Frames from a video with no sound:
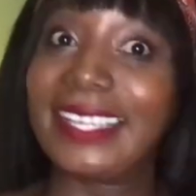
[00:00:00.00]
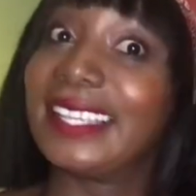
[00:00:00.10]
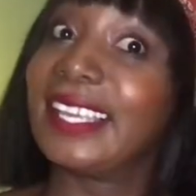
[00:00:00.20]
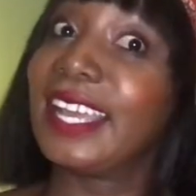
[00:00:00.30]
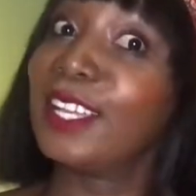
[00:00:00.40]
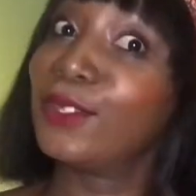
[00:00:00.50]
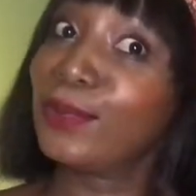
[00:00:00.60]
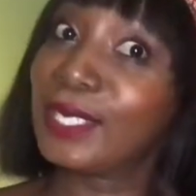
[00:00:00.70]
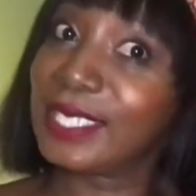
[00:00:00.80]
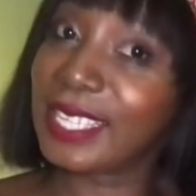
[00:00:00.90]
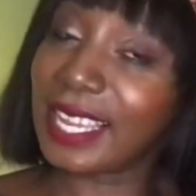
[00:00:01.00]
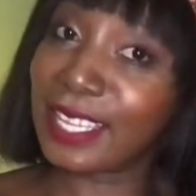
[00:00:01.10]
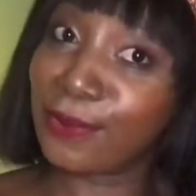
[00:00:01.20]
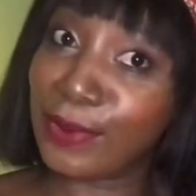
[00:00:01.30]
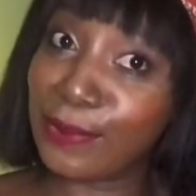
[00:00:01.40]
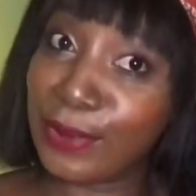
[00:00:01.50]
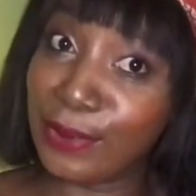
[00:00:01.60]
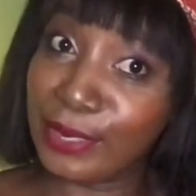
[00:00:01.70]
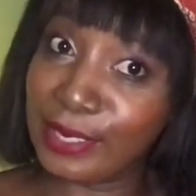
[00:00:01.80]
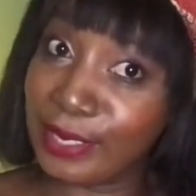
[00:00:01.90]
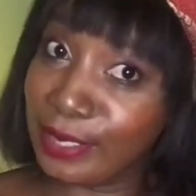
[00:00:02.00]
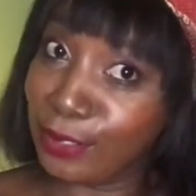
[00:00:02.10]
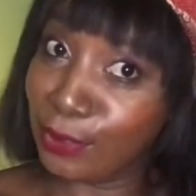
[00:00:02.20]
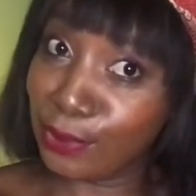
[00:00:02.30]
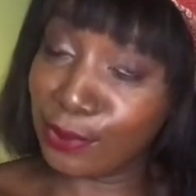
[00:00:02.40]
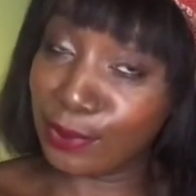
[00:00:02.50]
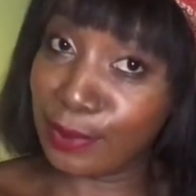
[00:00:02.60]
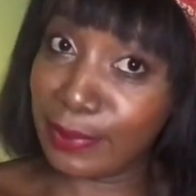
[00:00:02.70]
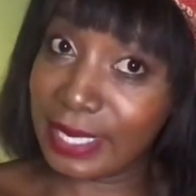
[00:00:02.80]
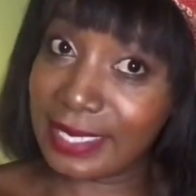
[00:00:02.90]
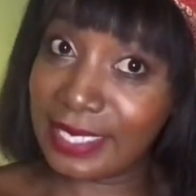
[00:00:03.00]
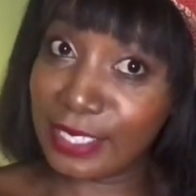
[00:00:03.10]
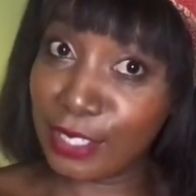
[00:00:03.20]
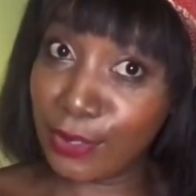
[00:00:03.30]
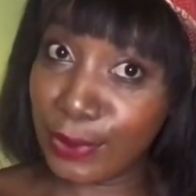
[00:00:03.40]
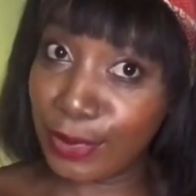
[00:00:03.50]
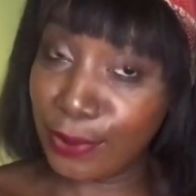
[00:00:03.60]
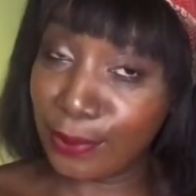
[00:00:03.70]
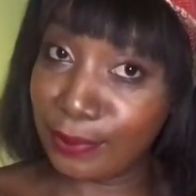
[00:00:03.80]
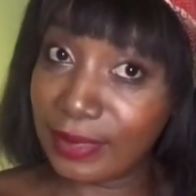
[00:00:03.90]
The guy took his jacket when we got to the bus station. He went home.